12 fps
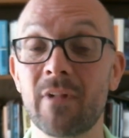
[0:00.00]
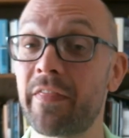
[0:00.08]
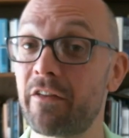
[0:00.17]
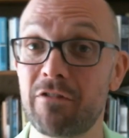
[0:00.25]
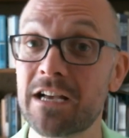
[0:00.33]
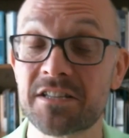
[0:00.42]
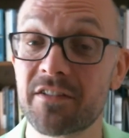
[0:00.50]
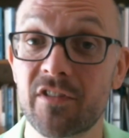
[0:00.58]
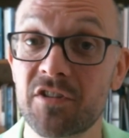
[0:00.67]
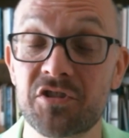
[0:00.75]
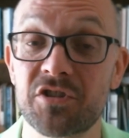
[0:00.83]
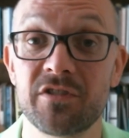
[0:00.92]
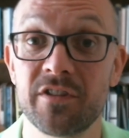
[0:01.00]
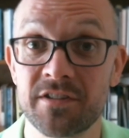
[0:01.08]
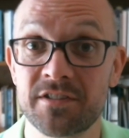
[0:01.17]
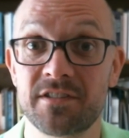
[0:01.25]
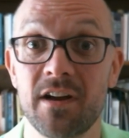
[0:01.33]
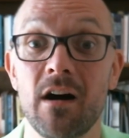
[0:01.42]
And the rest of
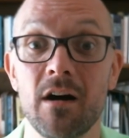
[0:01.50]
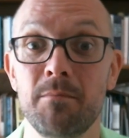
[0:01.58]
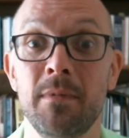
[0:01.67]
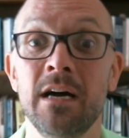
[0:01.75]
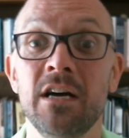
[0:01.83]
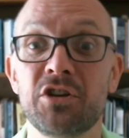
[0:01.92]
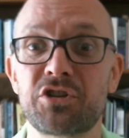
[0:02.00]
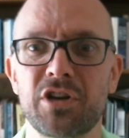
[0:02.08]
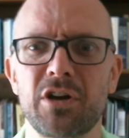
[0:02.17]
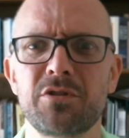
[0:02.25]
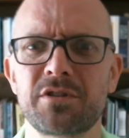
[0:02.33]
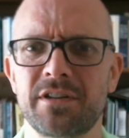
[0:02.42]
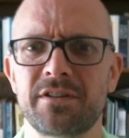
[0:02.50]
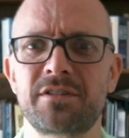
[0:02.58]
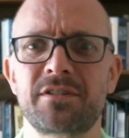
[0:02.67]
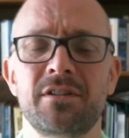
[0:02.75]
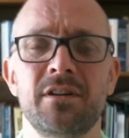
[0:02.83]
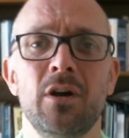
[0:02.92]
the psalm shows
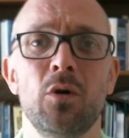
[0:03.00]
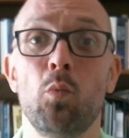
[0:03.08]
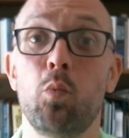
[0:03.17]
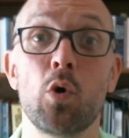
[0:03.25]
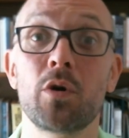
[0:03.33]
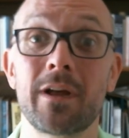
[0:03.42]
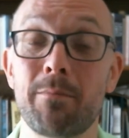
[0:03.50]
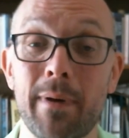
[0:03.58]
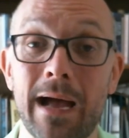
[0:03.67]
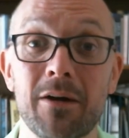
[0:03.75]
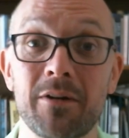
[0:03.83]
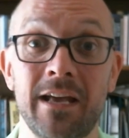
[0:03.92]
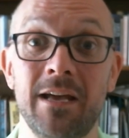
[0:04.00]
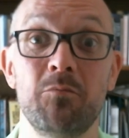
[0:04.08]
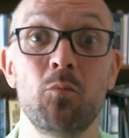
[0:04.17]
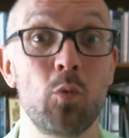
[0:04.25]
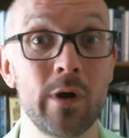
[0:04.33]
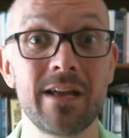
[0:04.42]
us what about
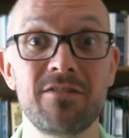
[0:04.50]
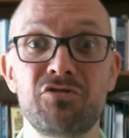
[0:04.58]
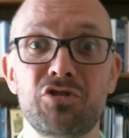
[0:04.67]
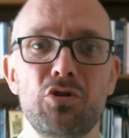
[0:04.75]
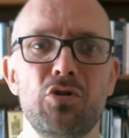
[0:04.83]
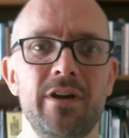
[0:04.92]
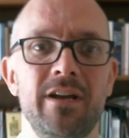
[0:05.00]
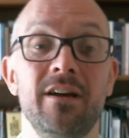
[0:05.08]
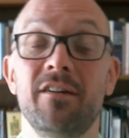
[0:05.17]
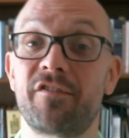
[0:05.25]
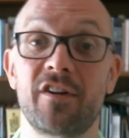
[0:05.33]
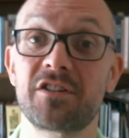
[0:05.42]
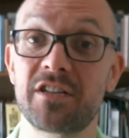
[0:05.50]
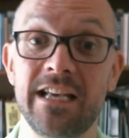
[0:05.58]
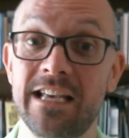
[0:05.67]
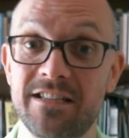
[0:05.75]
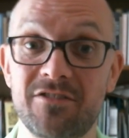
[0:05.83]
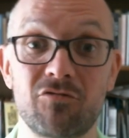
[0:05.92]
Him we enjoy.
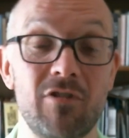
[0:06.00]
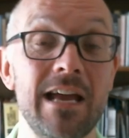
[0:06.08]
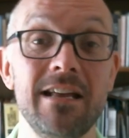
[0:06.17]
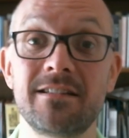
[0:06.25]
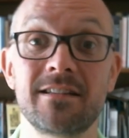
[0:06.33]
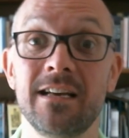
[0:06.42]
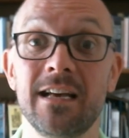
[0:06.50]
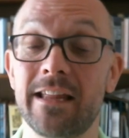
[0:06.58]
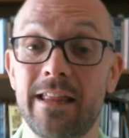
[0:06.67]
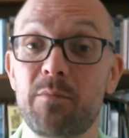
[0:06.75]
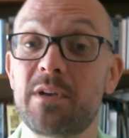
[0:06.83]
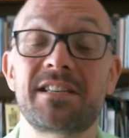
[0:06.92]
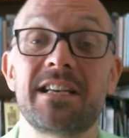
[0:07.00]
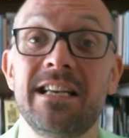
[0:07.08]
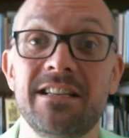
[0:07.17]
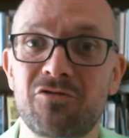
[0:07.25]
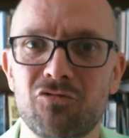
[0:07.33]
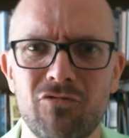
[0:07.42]
Firstly, He's great. Then we see
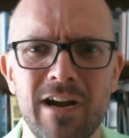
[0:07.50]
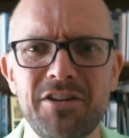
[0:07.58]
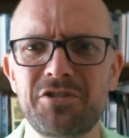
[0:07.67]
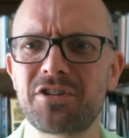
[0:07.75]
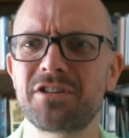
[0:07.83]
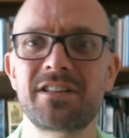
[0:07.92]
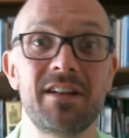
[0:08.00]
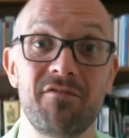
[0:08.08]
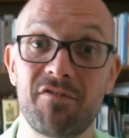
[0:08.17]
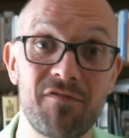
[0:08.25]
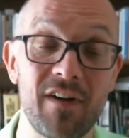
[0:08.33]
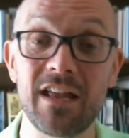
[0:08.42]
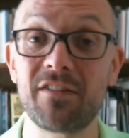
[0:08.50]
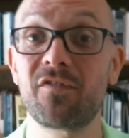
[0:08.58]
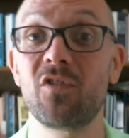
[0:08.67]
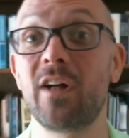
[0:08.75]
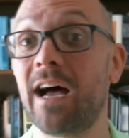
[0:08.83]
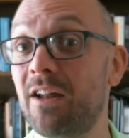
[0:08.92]
He's gracious, then
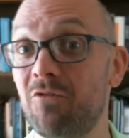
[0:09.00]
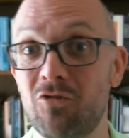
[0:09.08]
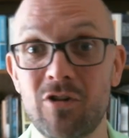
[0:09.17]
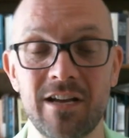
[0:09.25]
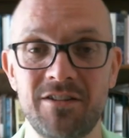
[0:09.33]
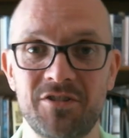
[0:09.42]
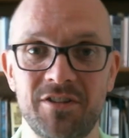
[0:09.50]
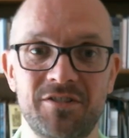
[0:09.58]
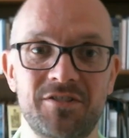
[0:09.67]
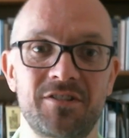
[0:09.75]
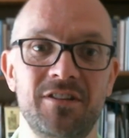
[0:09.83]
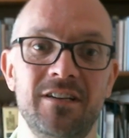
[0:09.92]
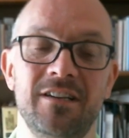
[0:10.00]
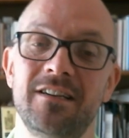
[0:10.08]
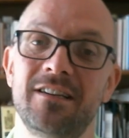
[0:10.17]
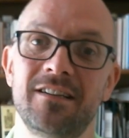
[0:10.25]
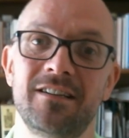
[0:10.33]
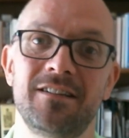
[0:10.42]
faithful and righteous.
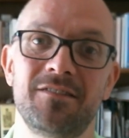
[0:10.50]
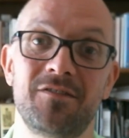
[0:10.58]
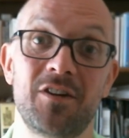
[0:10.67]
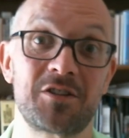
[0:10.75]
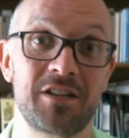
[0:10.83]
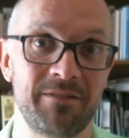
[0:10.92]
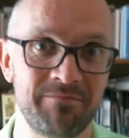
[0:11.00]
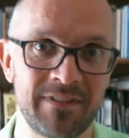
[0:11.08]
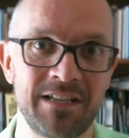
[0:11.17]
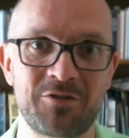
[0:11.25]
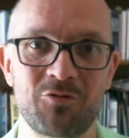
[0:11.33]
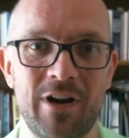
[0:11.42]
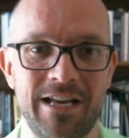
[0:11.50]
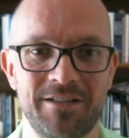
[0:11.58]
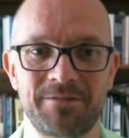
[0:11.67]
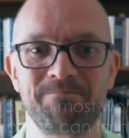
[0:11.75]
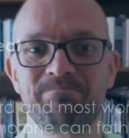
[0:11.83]
Firstly, He's great.